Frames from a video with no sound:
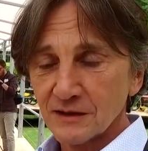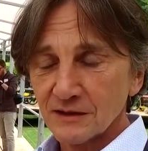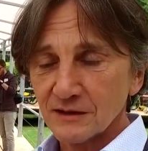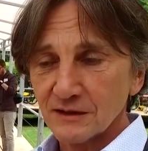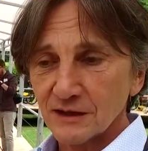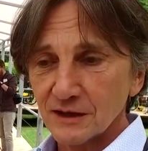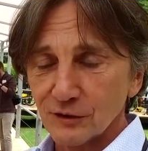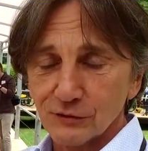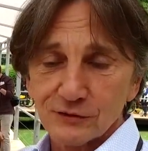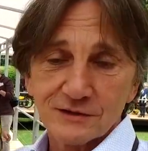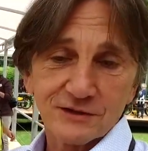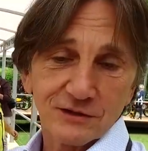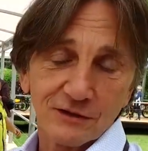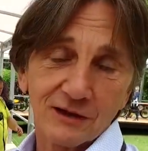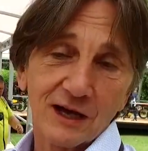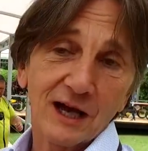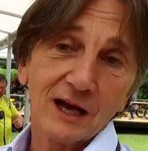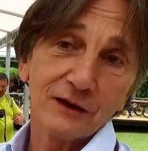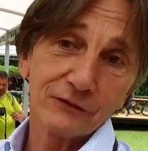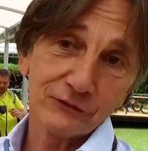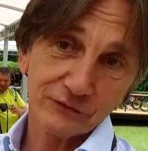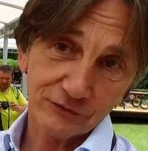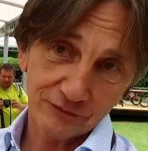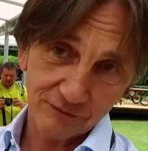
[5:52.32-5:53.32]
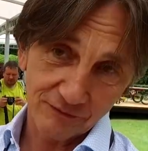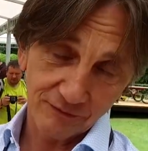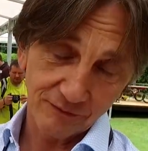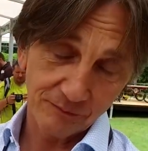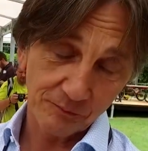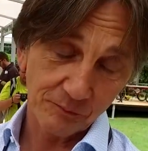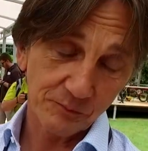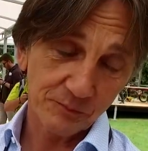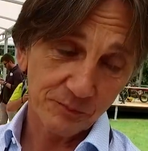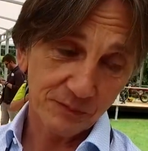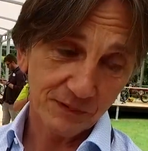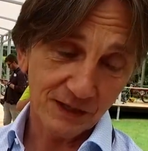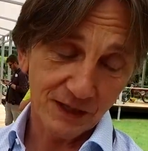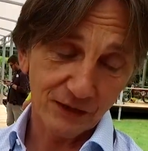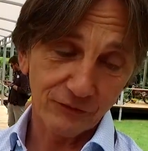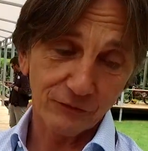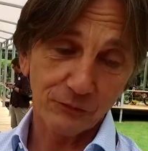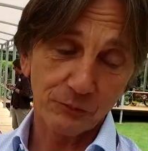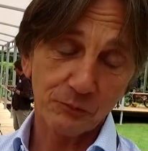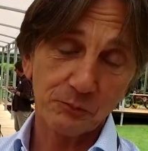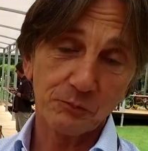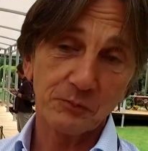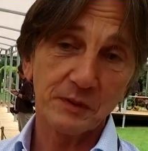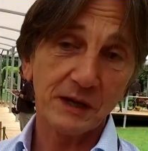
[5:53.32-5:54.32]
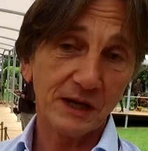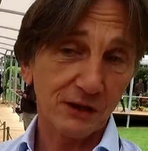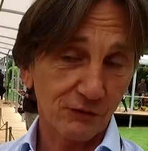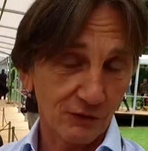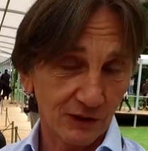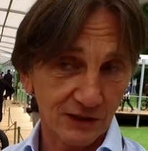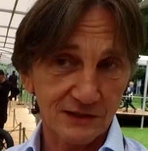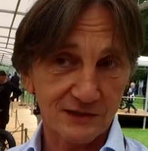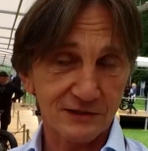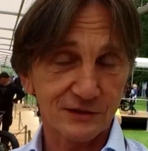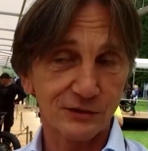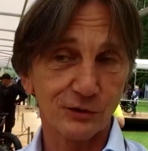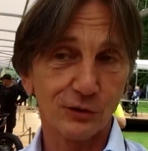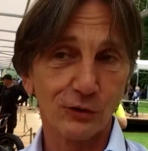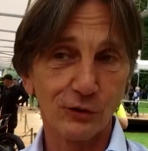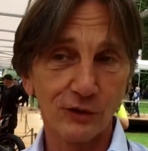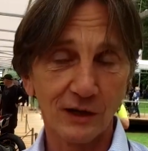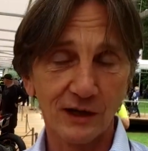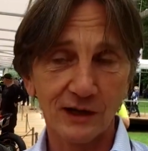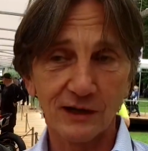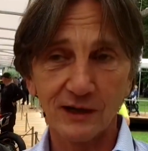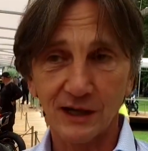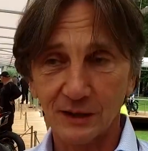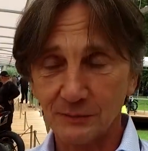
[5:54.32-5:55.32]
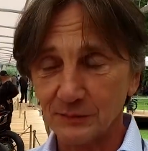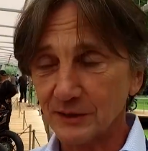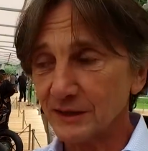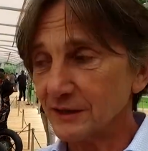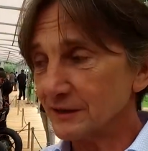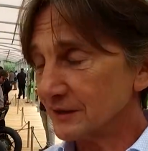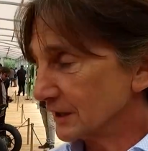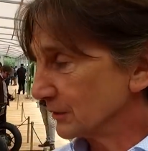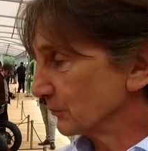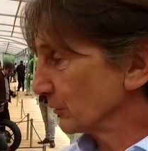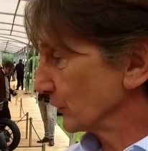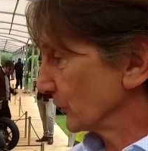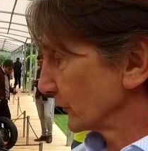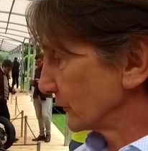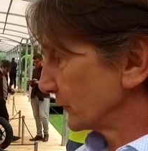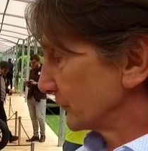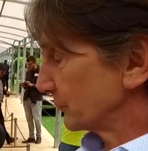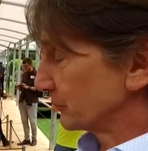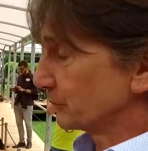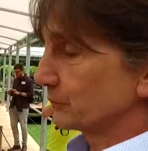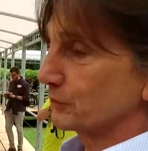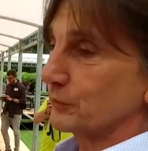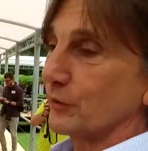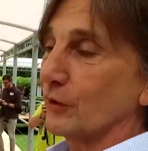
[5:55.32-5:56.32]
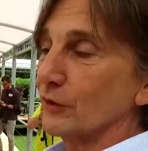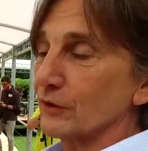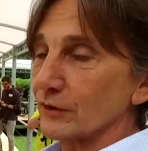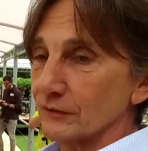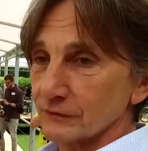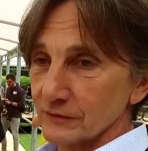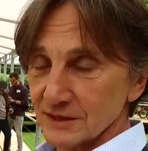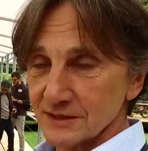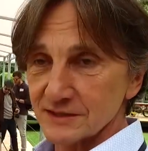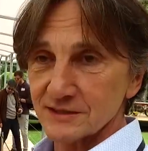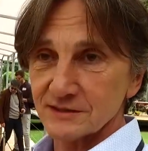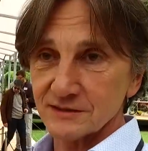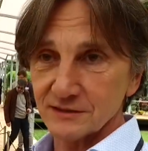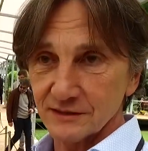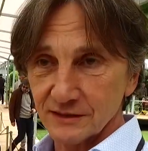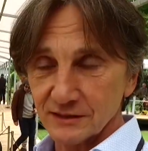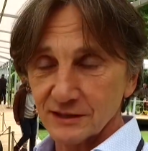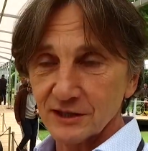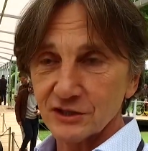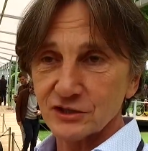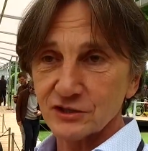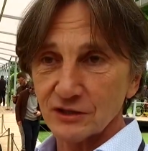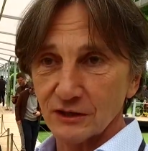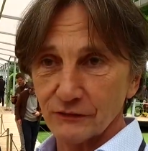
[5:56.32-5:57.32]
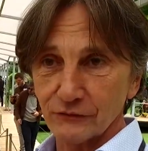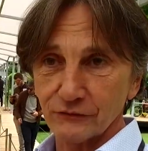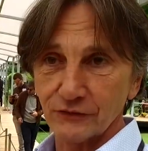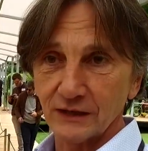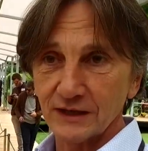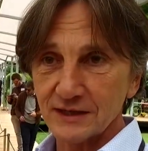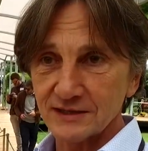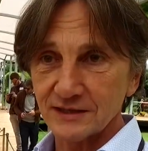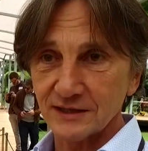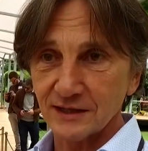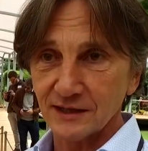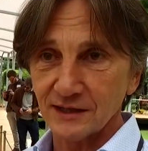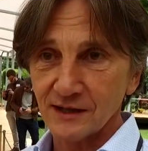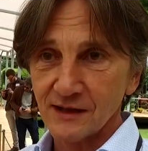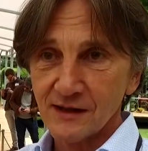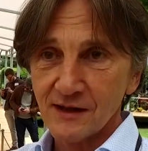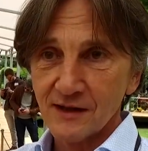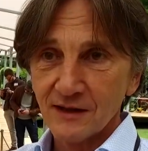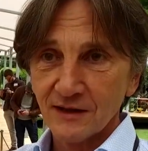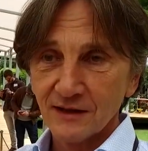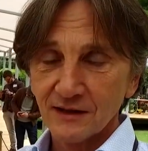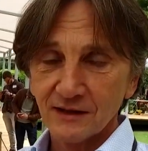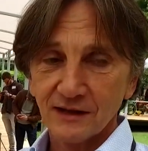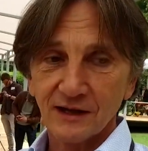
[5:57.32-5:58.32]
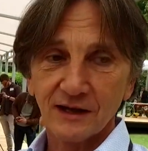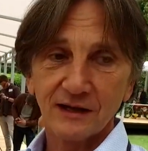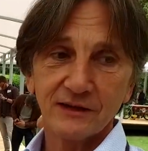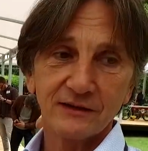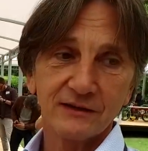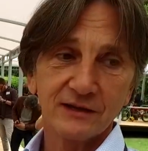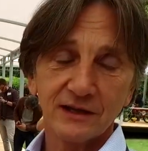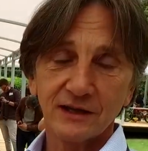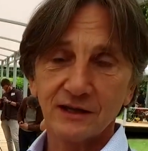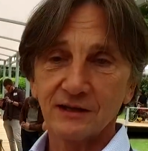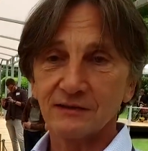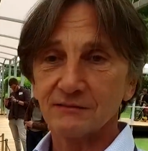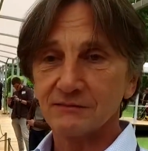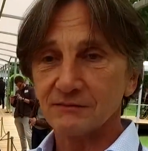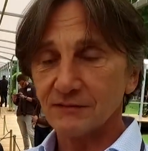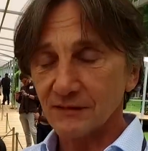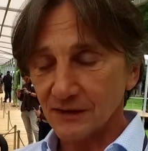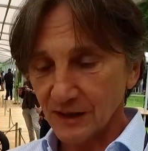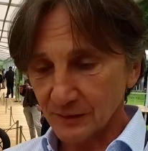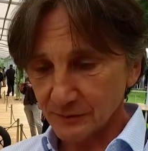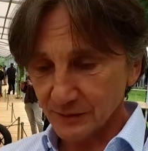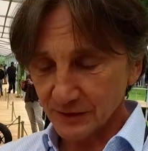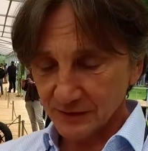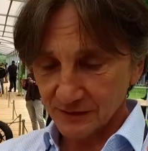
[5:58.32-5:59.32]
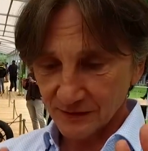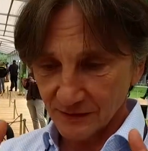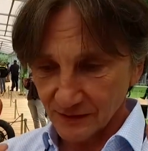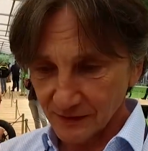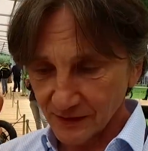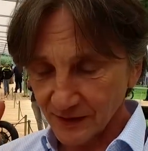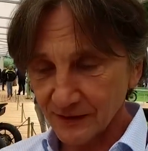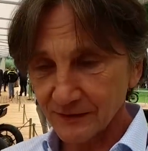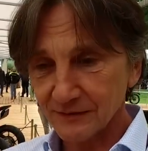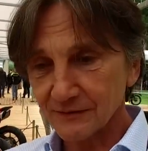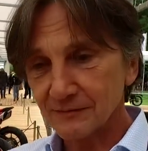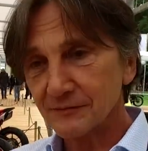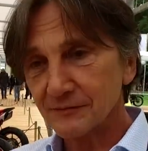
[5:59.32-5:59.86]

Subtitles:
And also I have to give big credits to Ola. I mean he was part of this initial phase here, and he, I mean again,